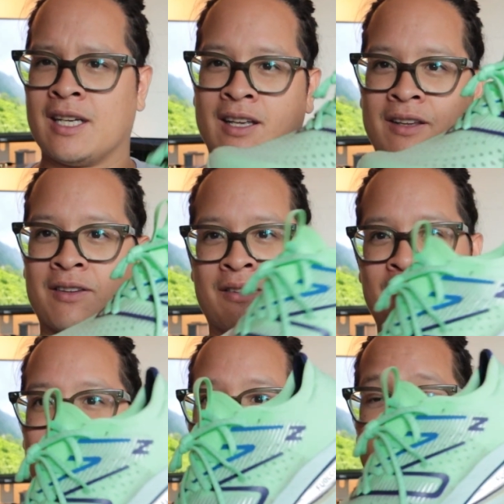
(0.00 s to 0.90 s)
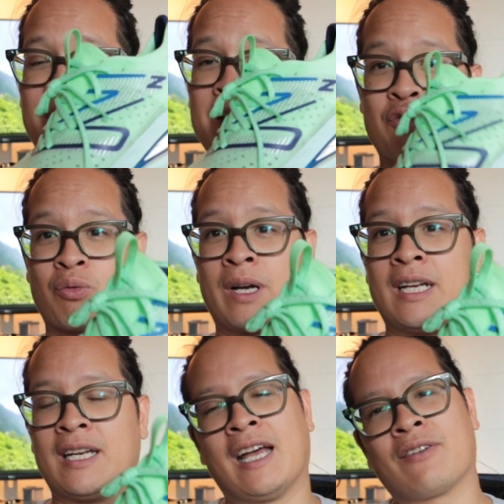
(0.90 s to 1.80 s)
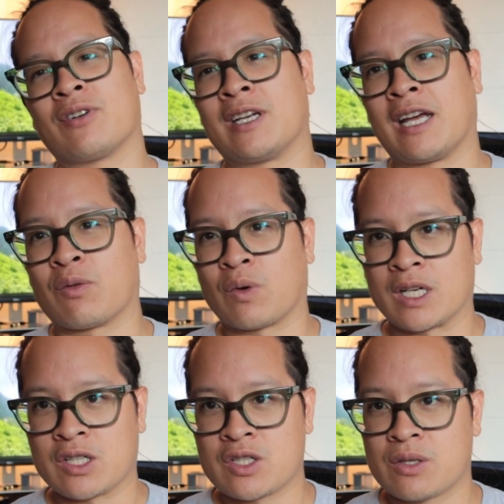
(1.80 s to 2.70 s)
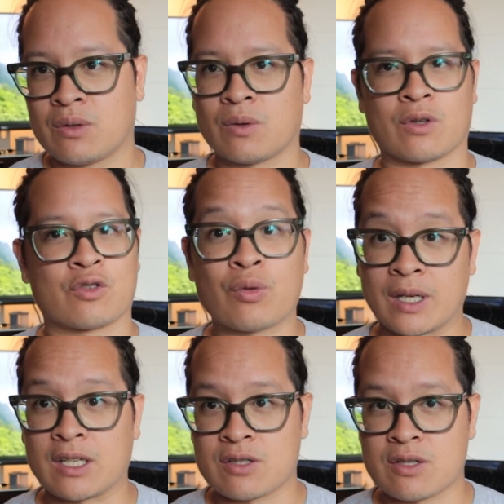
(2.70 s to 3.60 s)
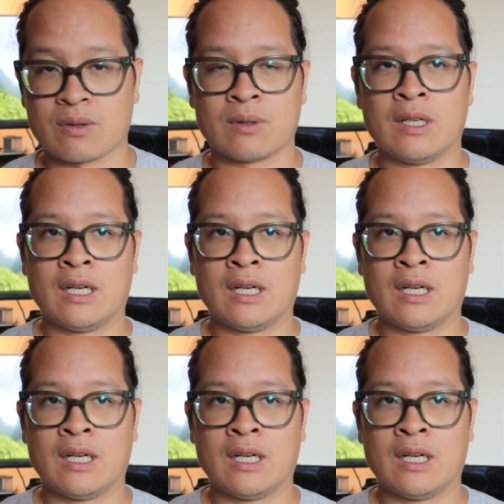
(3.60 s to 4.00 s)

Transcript: is a great everyday running shoe or training shoe.